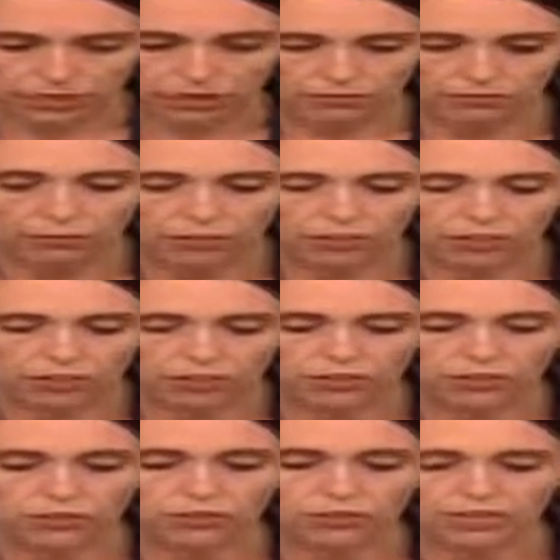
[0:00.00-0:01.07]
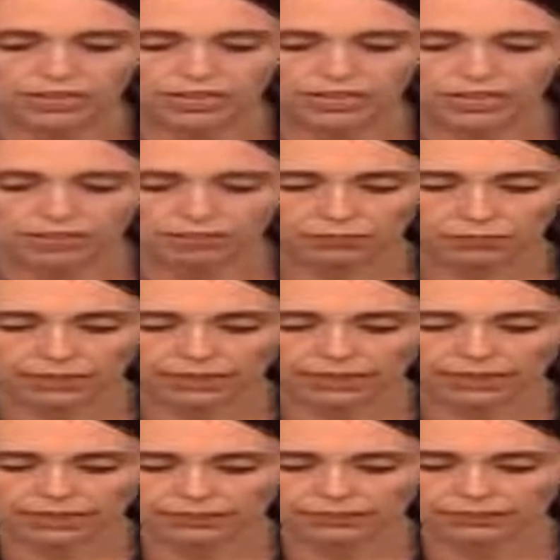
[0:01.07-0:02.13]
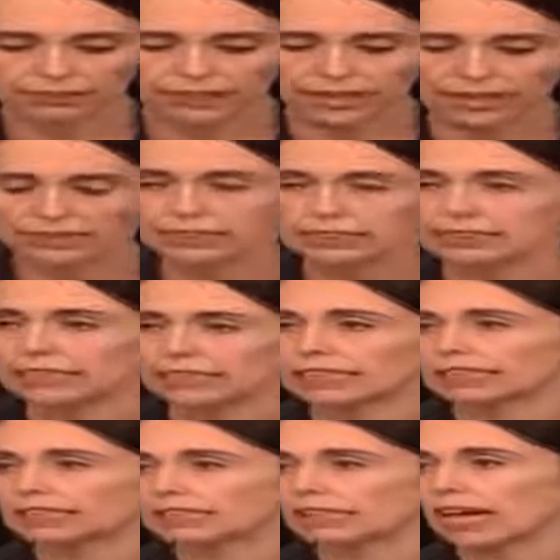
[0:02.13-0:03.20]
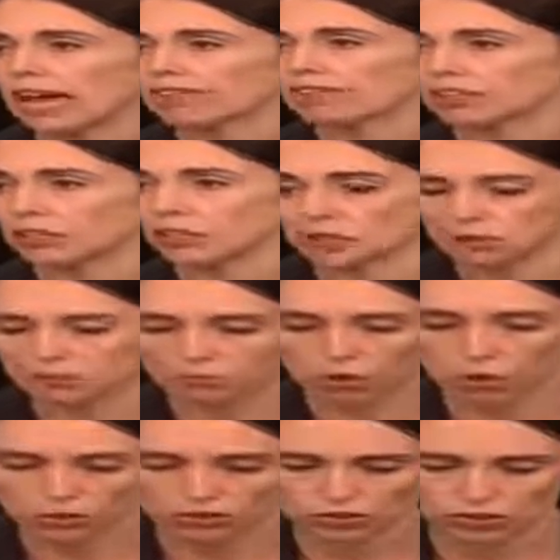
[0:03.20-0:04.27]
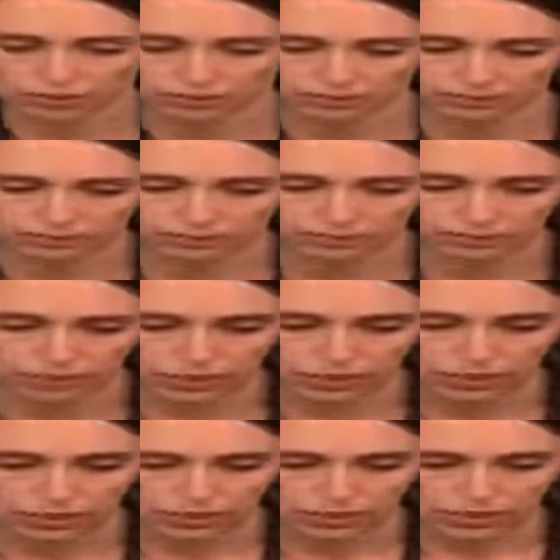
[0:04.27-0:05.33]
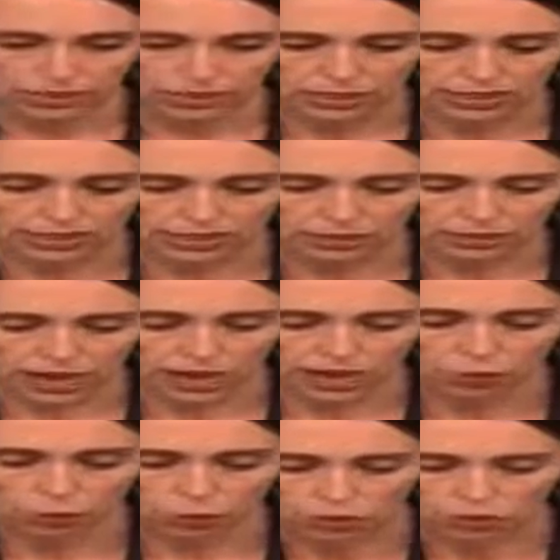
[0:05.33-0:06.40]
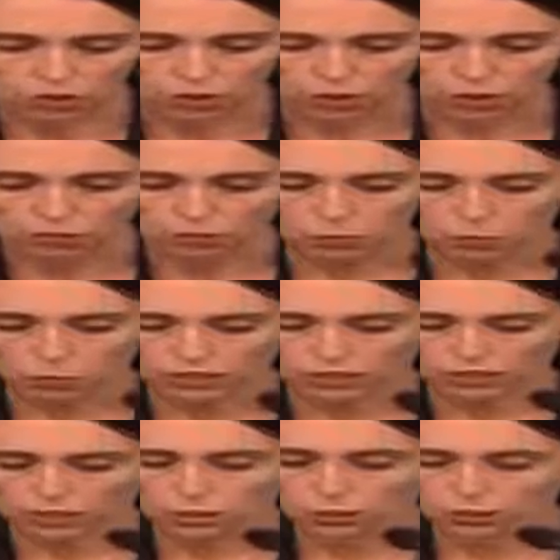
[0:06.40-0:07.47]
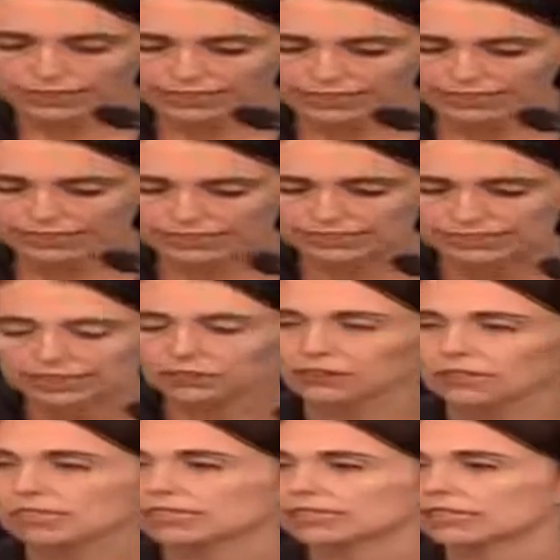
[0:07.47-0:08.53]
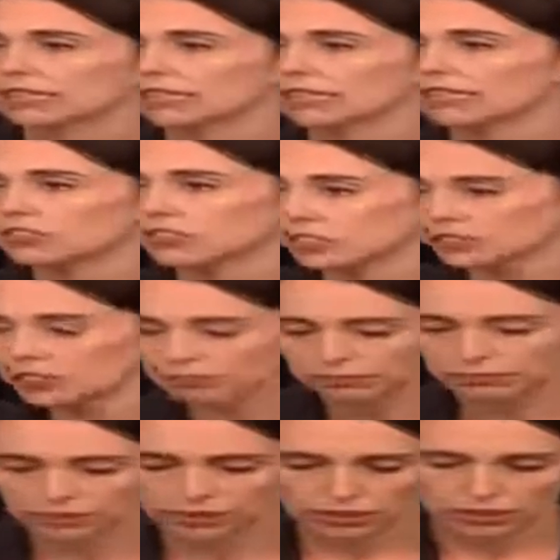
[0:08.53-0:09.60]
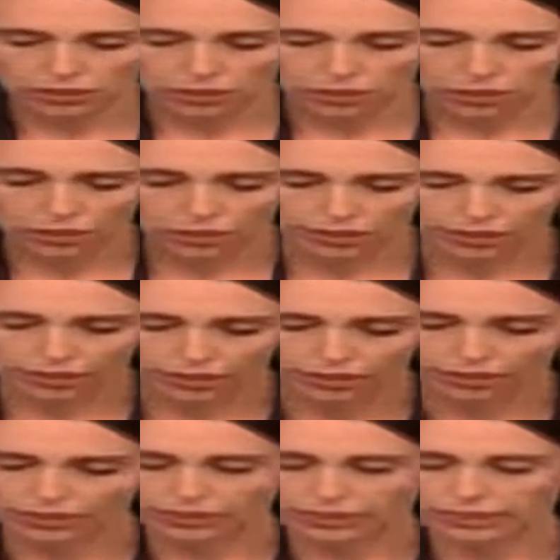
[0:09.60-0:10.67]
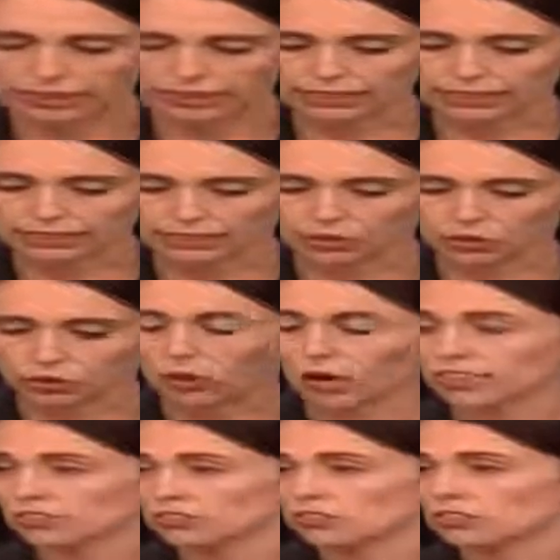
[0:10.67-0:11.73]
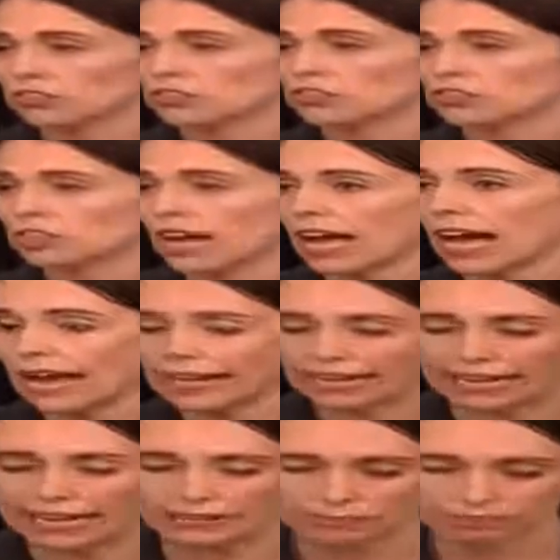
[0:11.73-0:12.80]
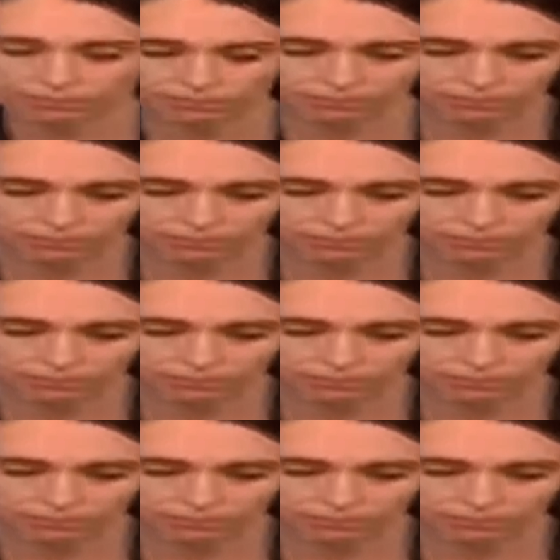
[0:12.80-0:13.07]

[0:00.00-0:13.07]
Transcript: A further 30 have been killed at Deans Avenue Mosque. There are also more than 20 seriously injured who are currently in Christchurch A&E.